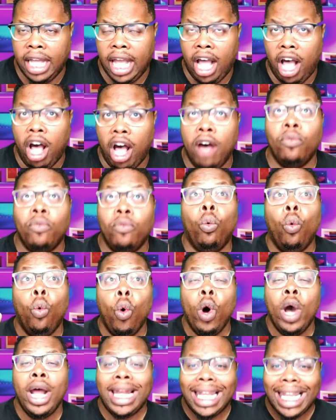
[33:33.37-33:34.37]
of
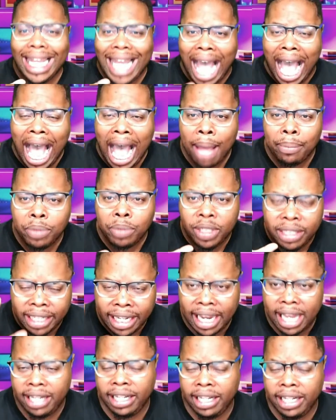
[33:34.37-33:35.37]
what I'm
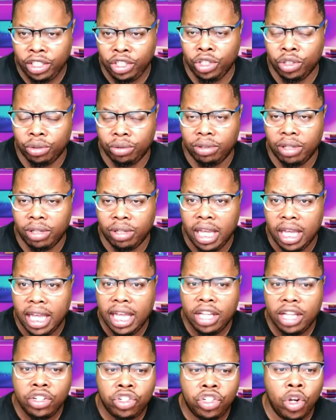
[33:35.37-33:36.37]
telling you.
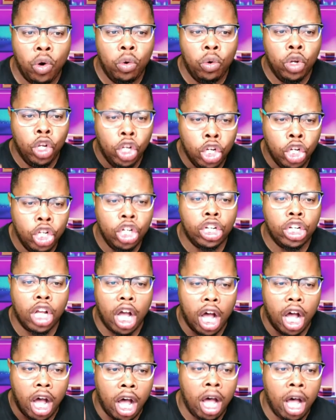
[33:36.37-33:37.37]
So look
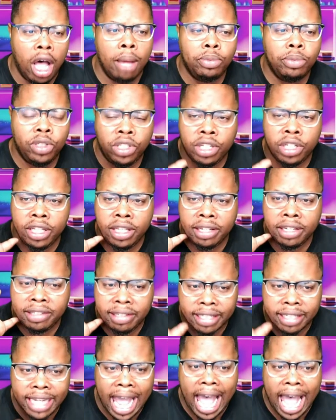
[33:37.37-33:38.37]
up to the
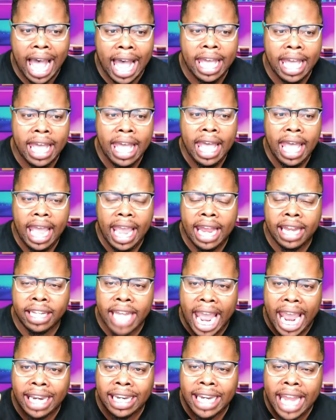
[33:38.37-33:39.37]
sky and
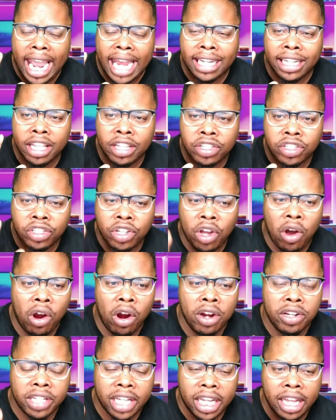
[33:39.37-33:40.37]
and and the
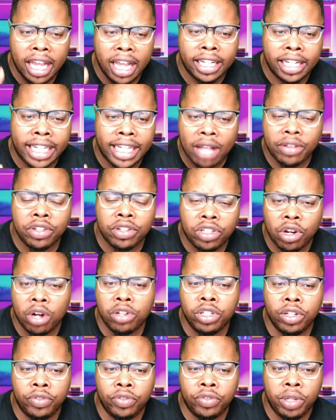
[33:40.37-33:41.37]
stars and count the stars
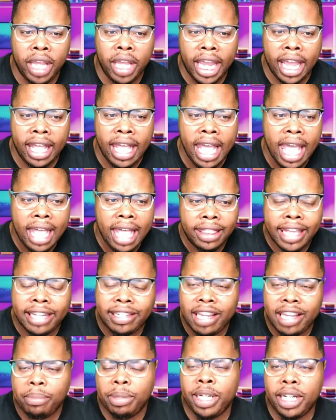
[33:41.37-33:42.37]
if you can. That's
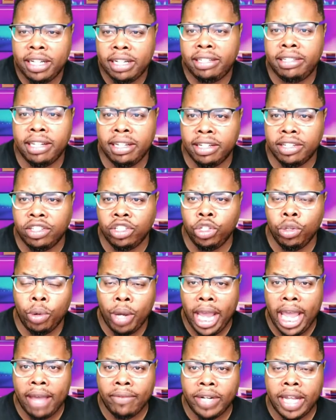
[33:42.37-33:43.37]
how many descendants you will
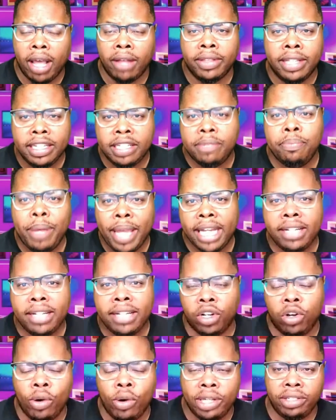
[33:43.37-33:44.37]
have. Now, this begs the
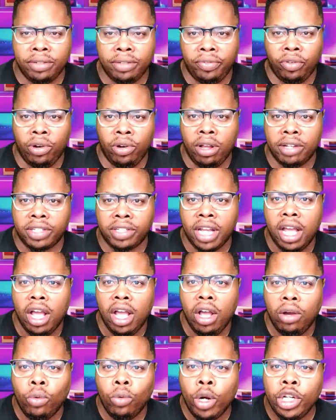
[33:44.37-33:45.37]
question for us:
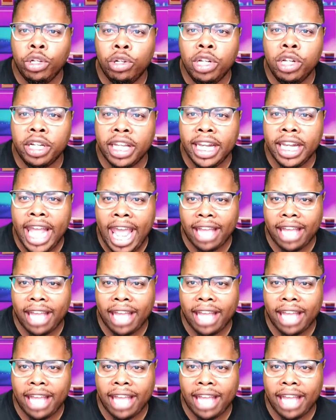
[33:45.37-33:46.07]
What are you looking at?